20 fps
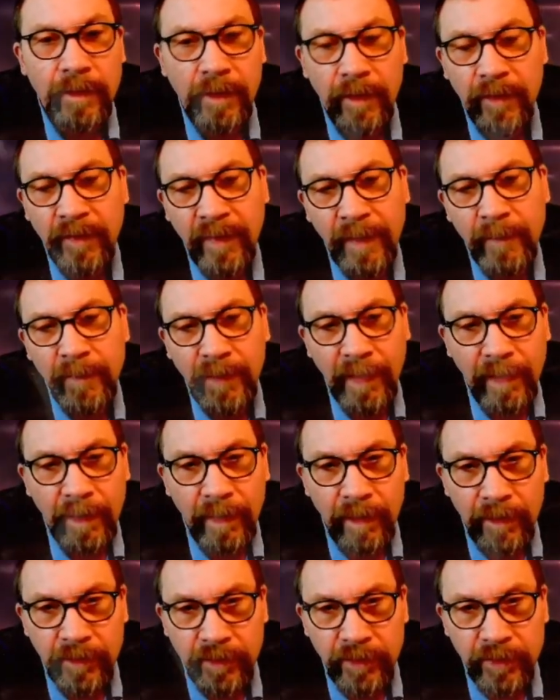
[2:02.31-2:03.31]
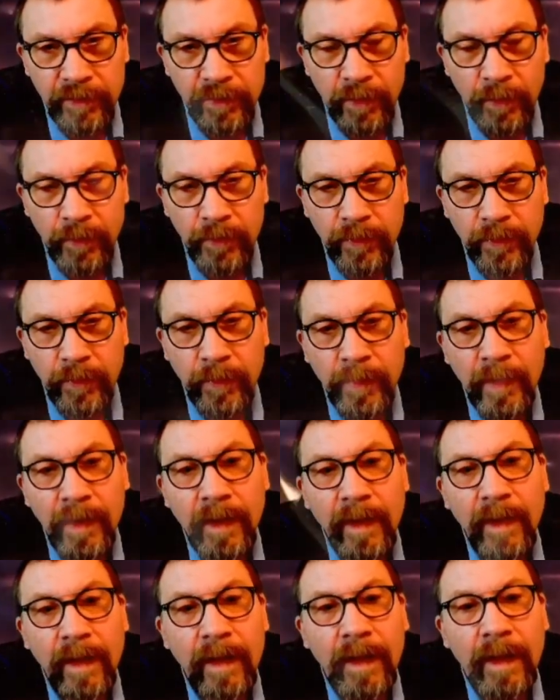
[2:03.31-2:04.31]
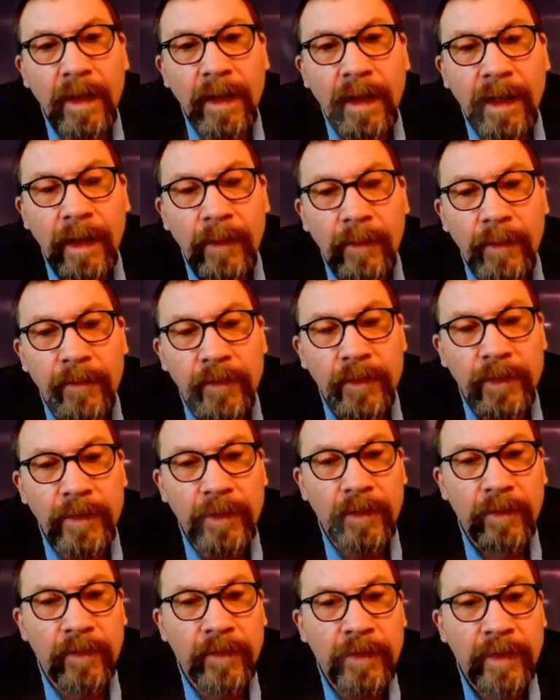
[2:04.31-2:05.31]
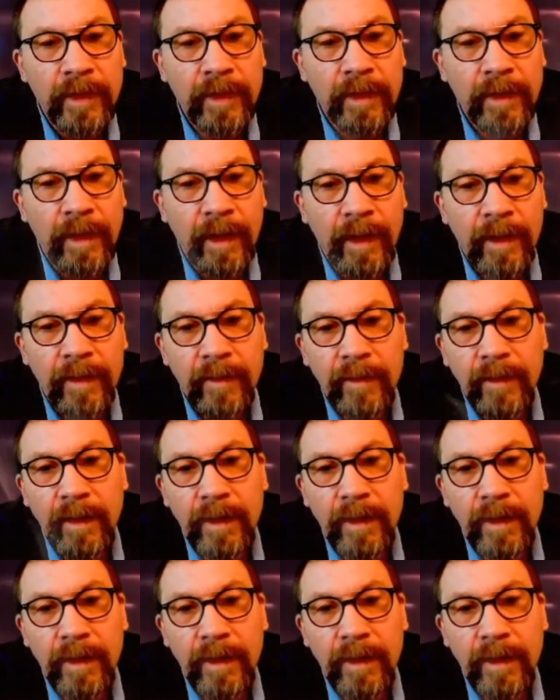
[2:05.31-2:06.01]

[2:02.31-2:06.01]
the same data I just showed you. However, you can see that